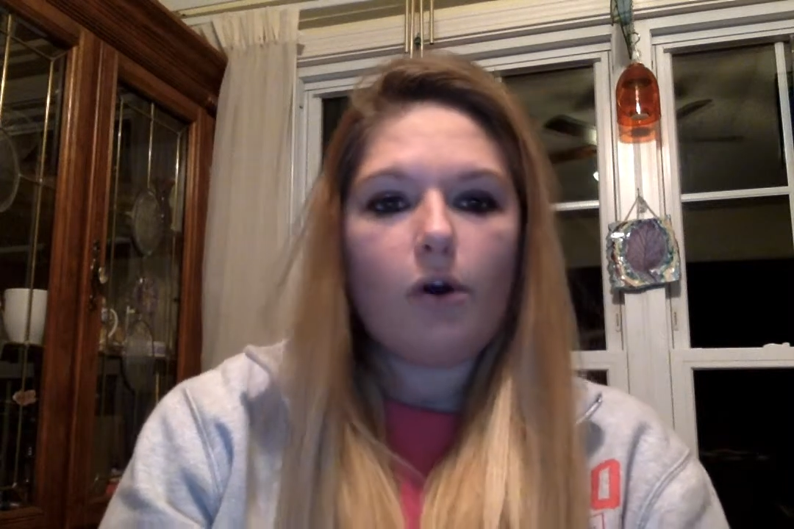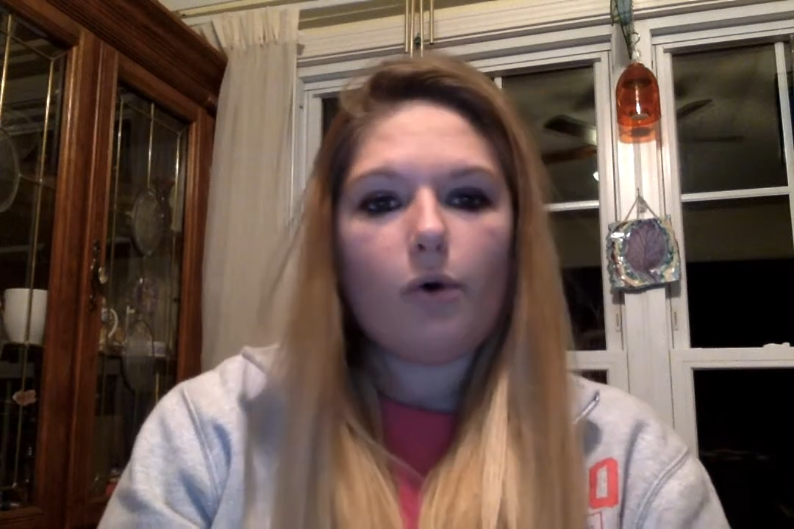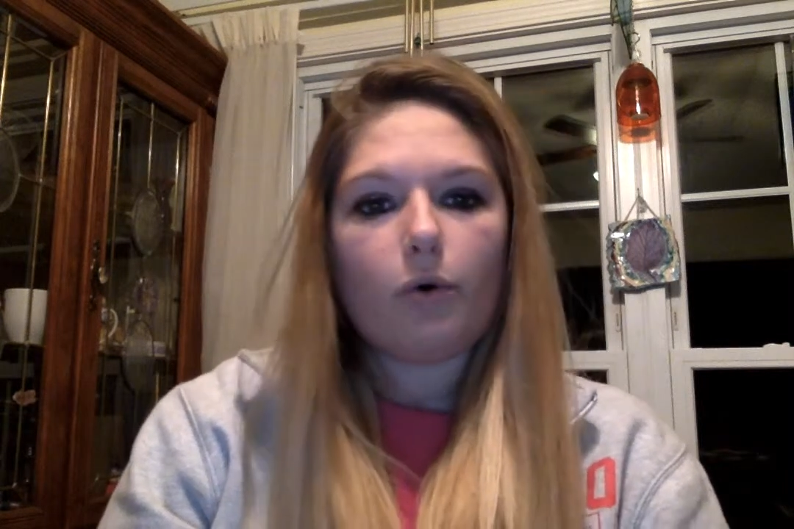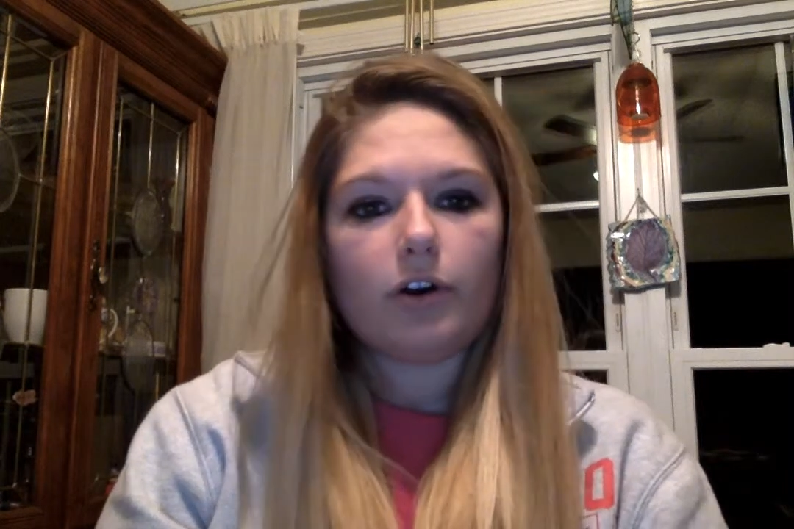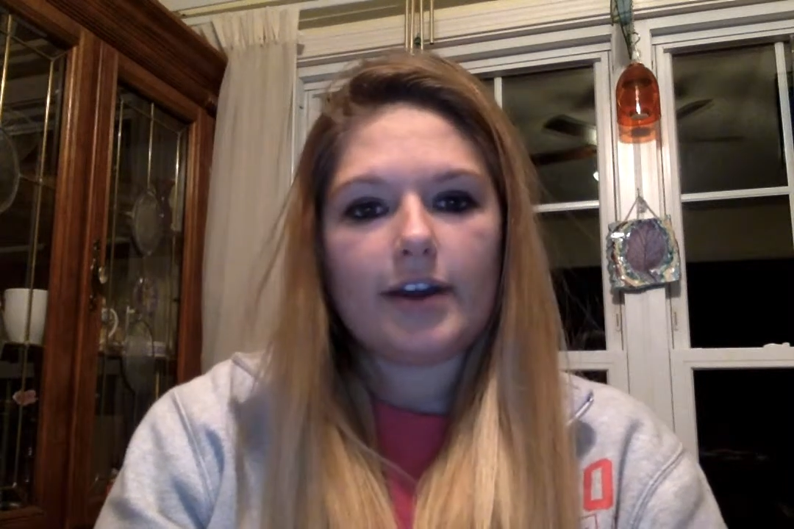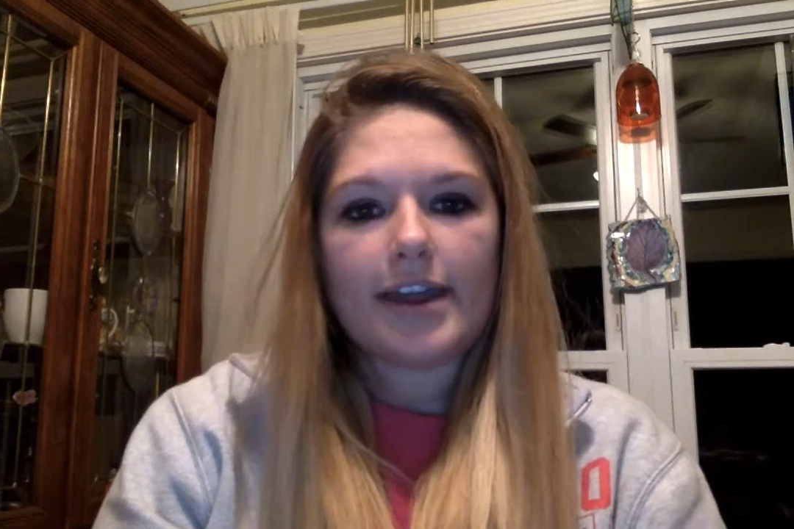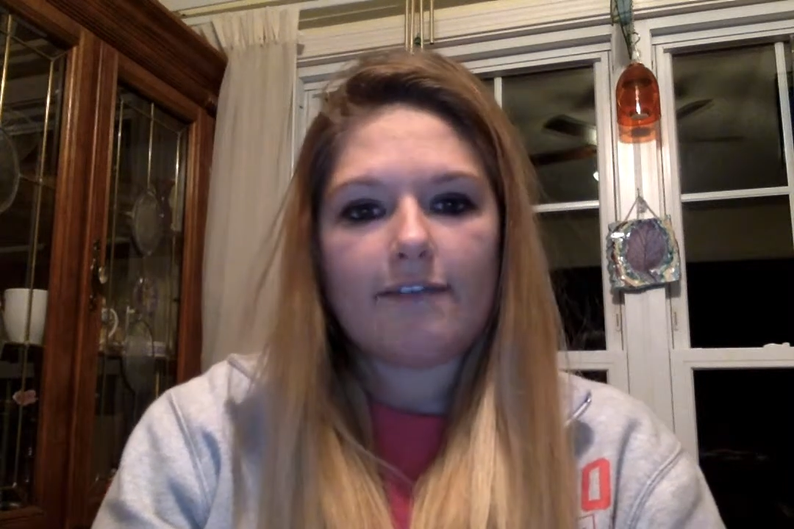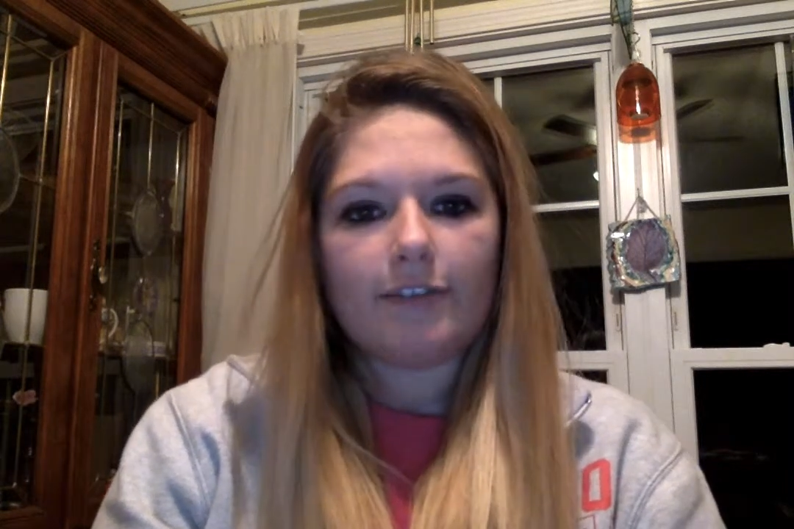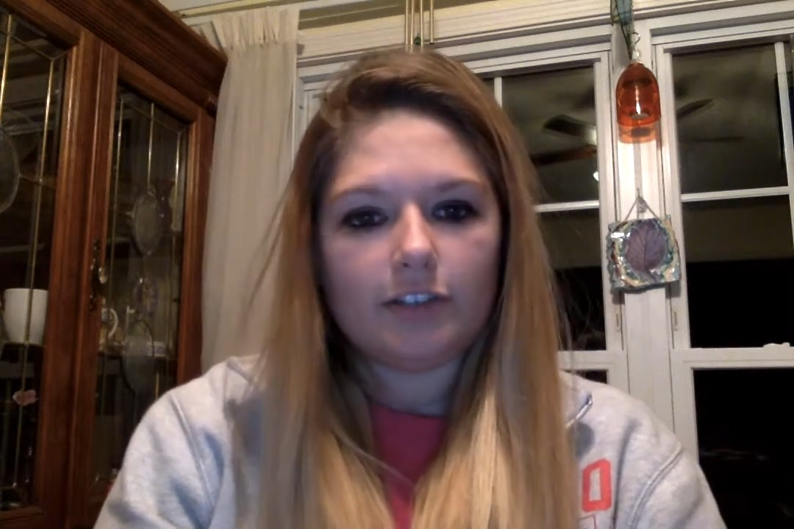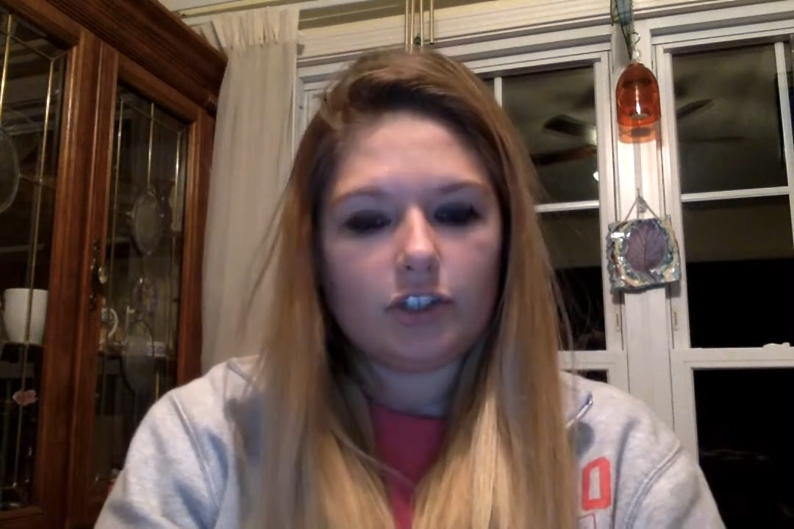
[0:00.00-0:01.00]
or
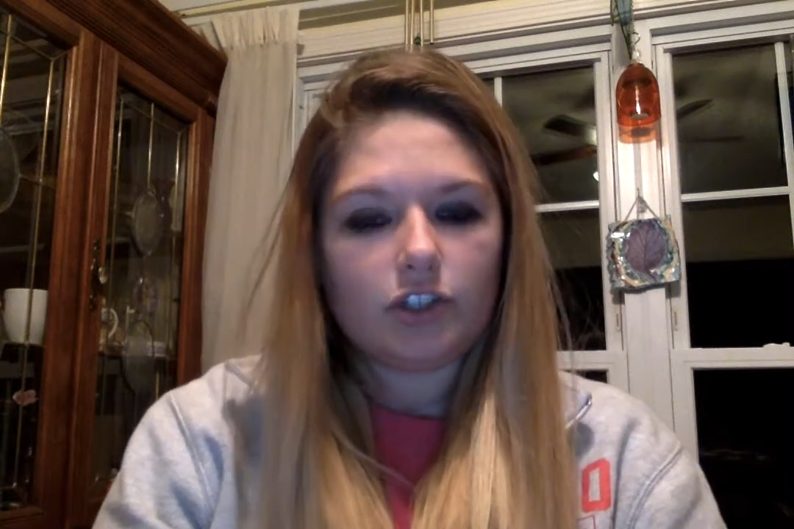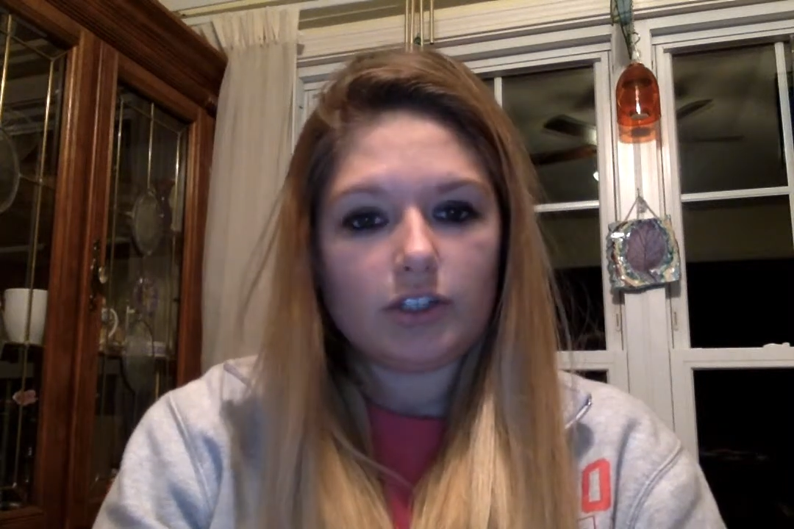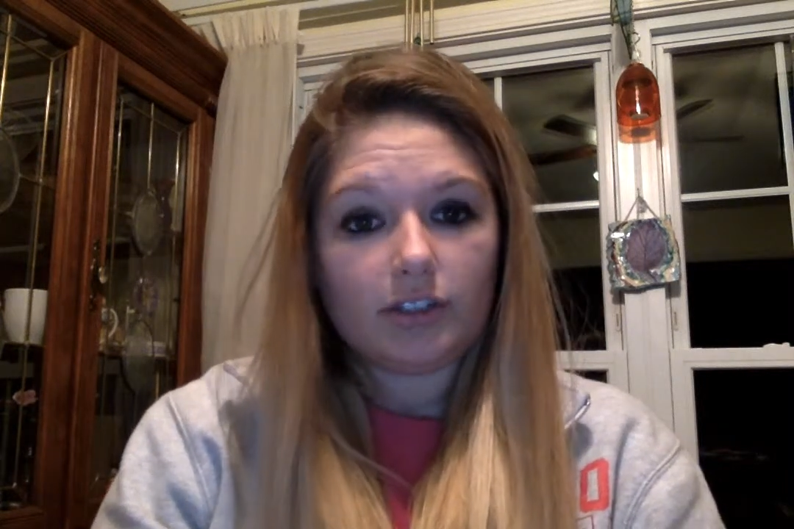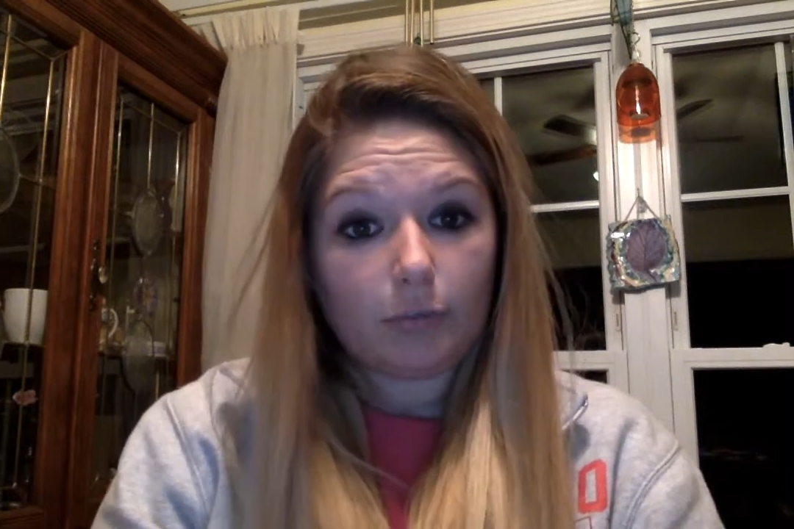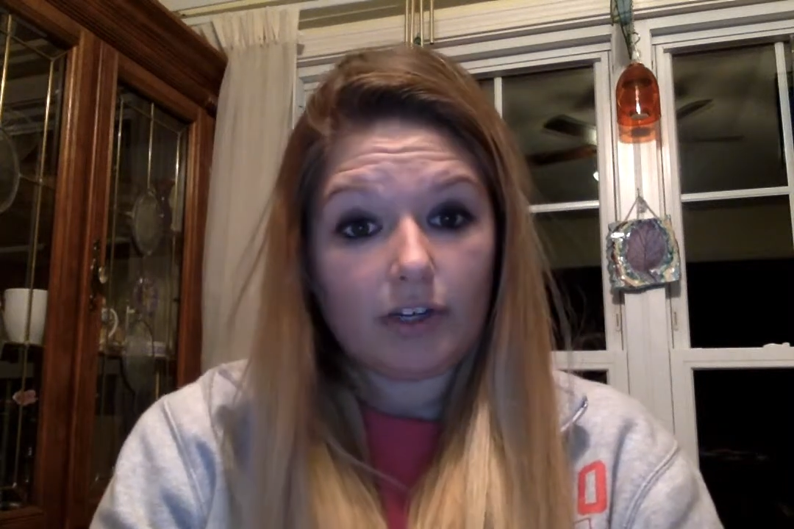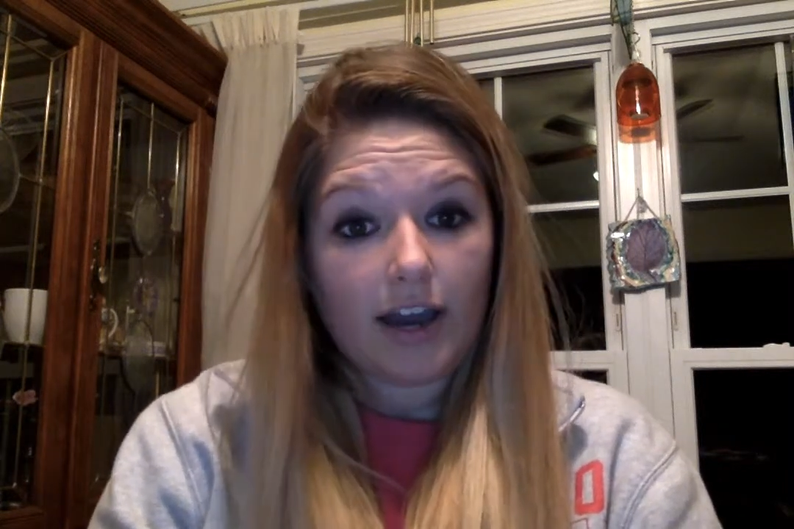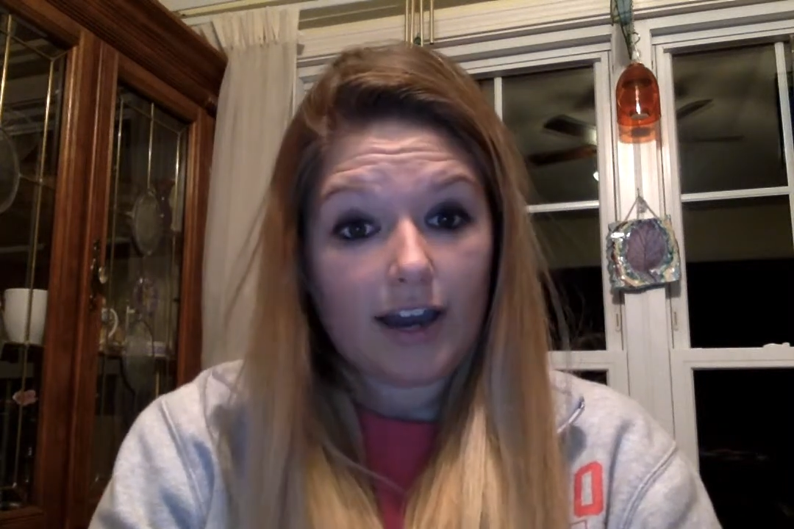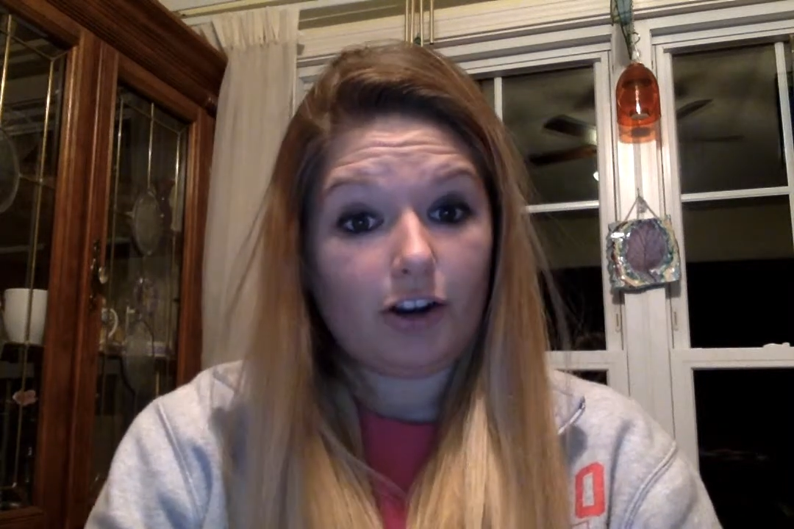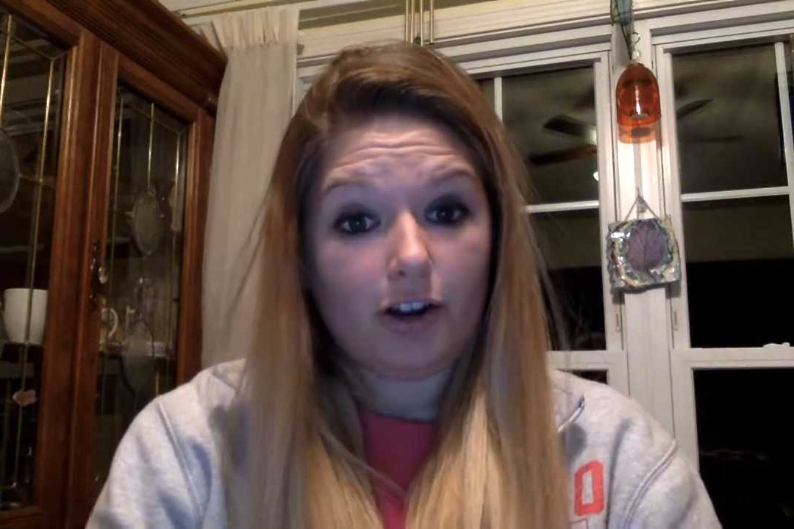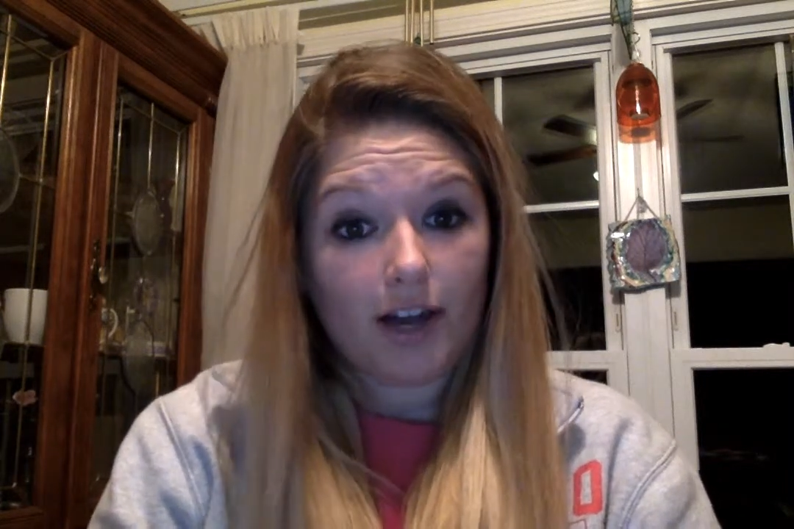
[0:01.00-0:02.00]
a physician, someone
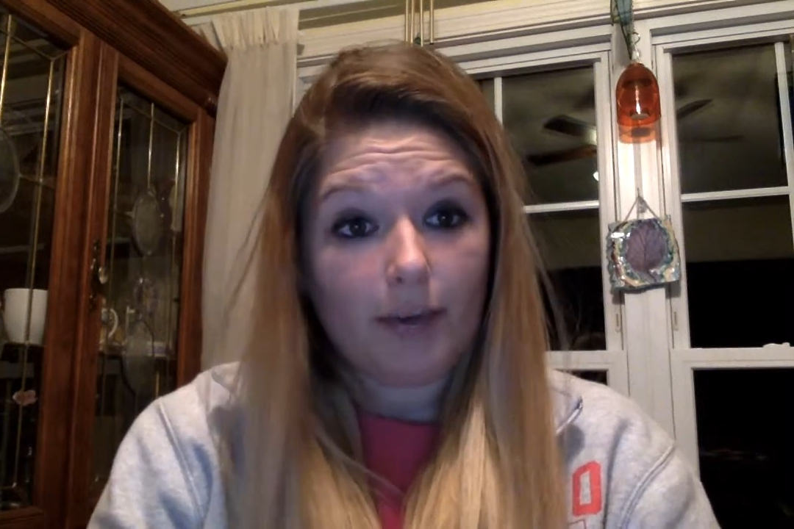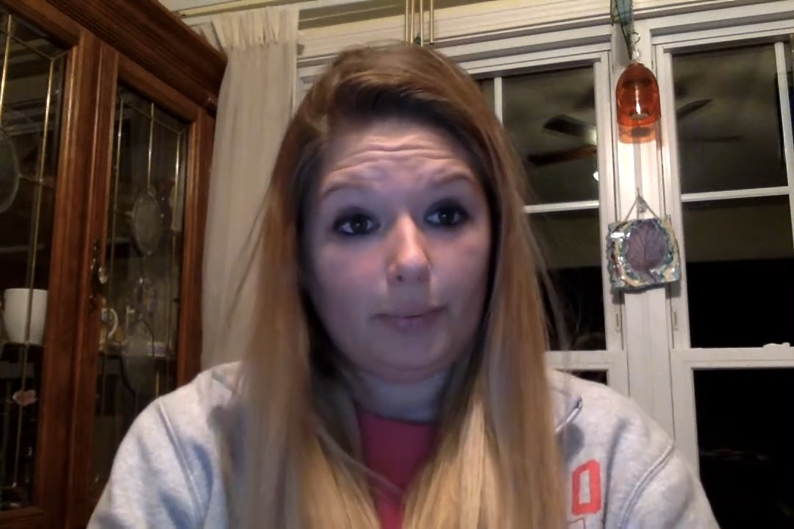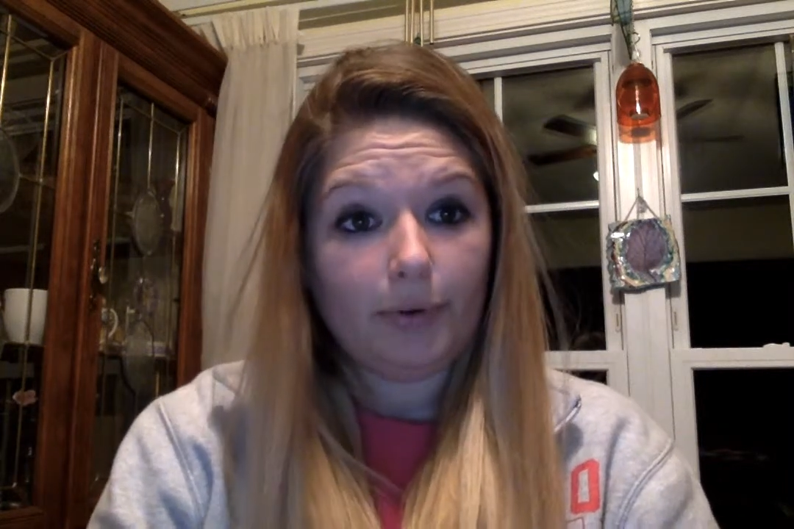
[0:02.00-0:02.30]
higher up,